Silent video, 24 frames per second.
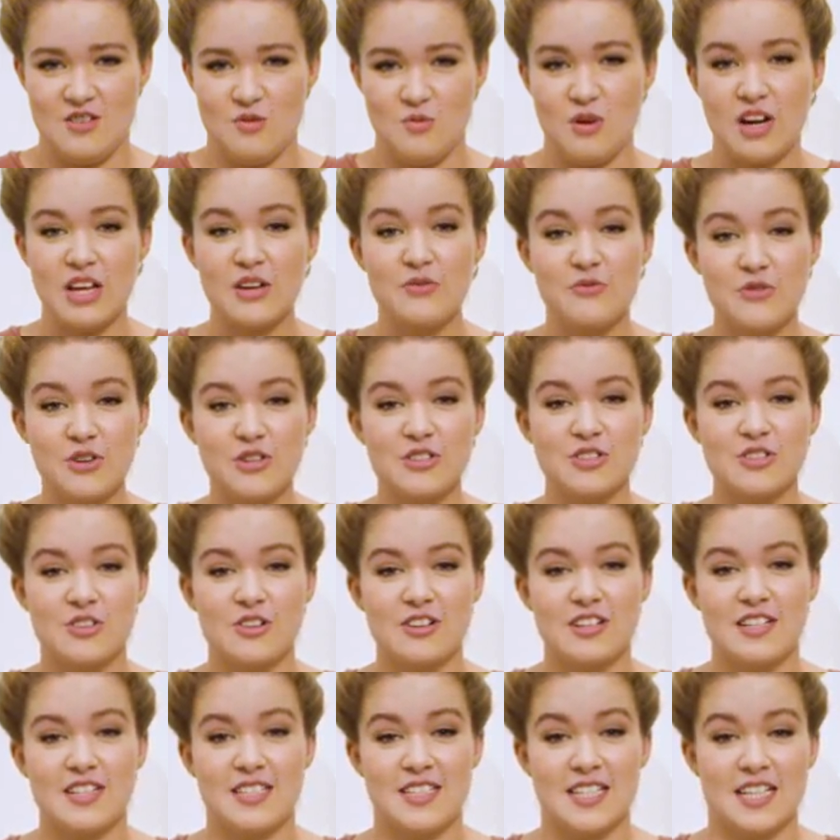When I first
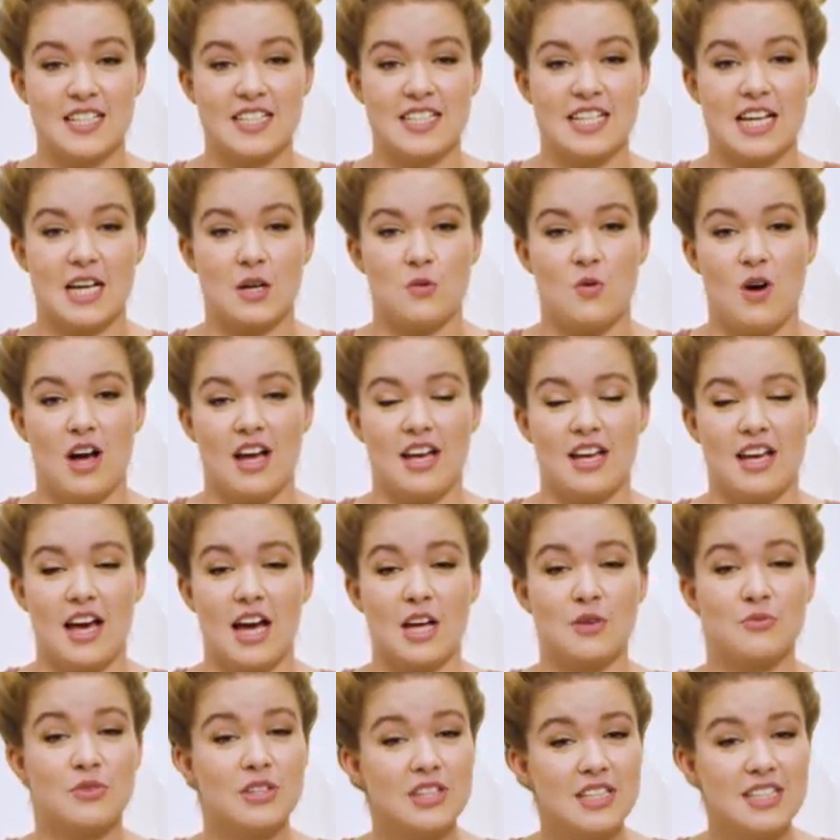started Dunn DIY,
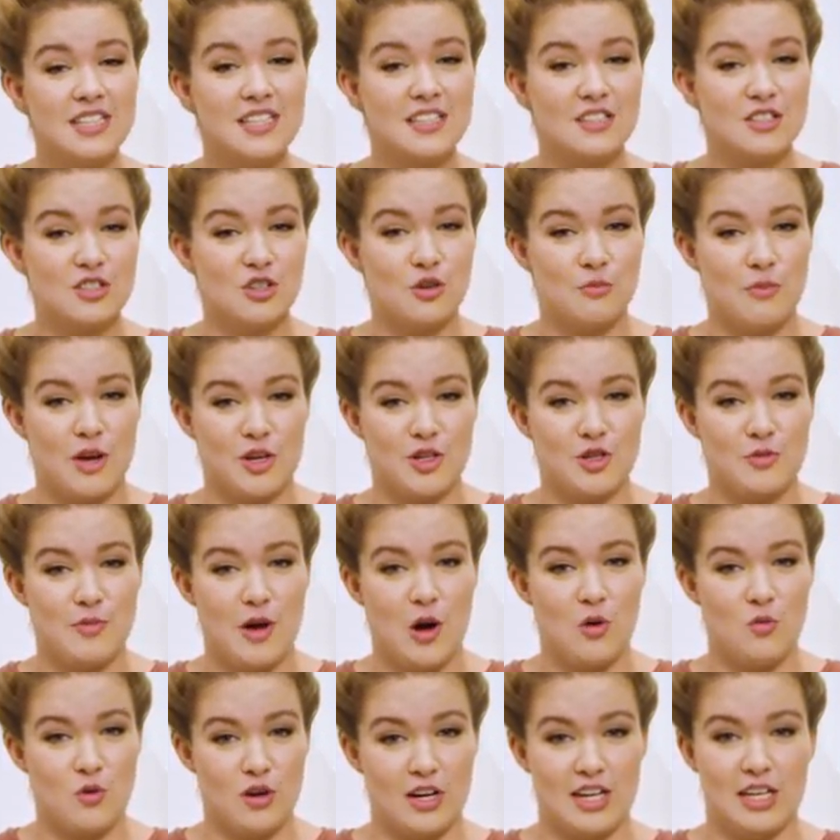I really didn't know much
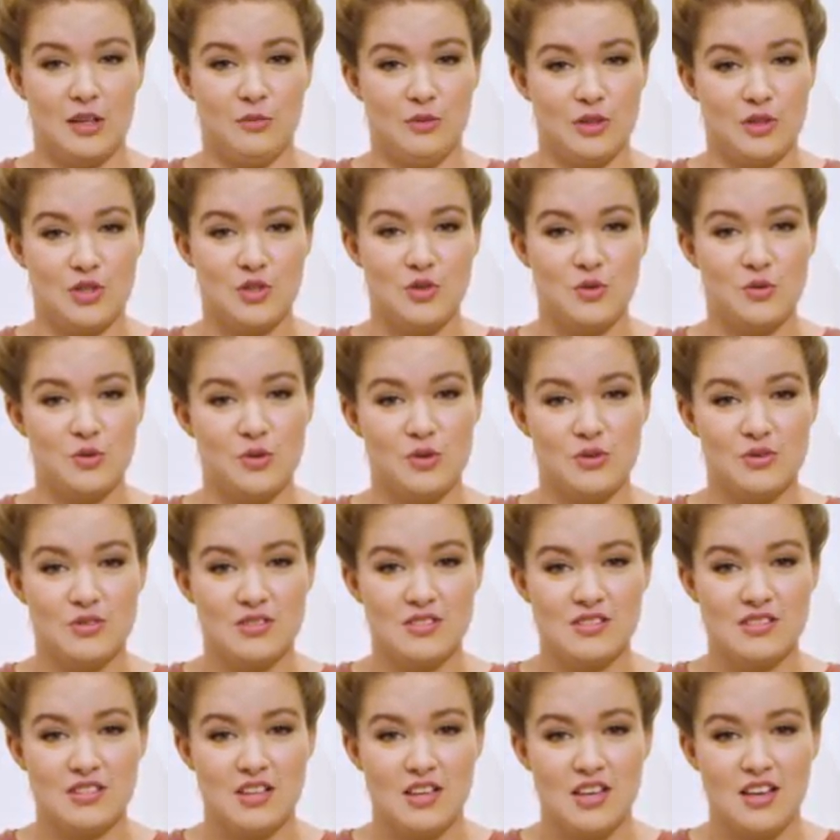about working with
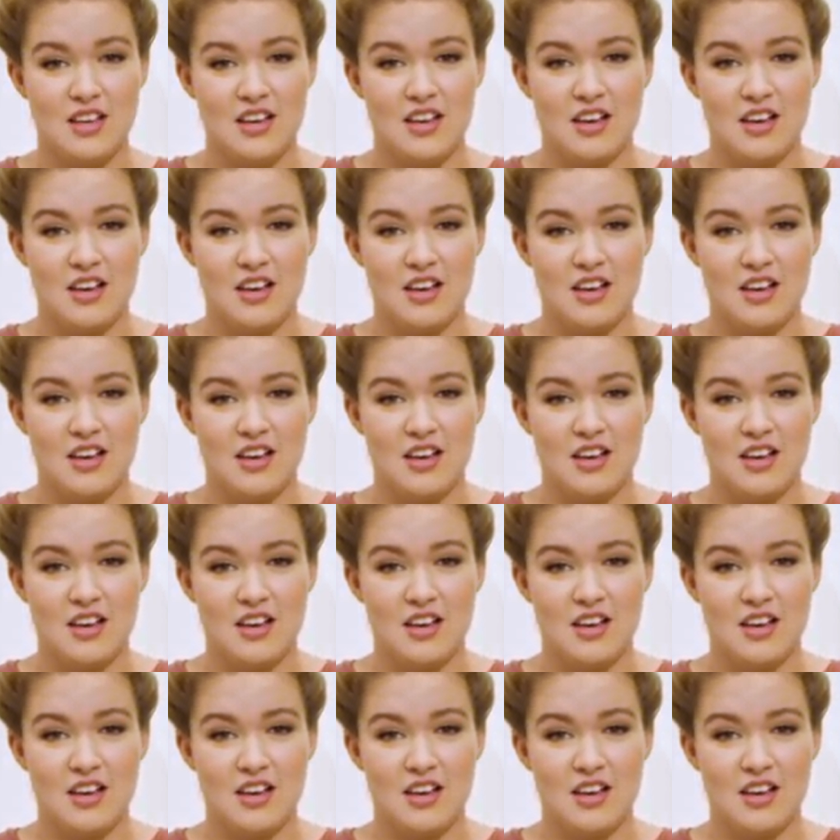tools.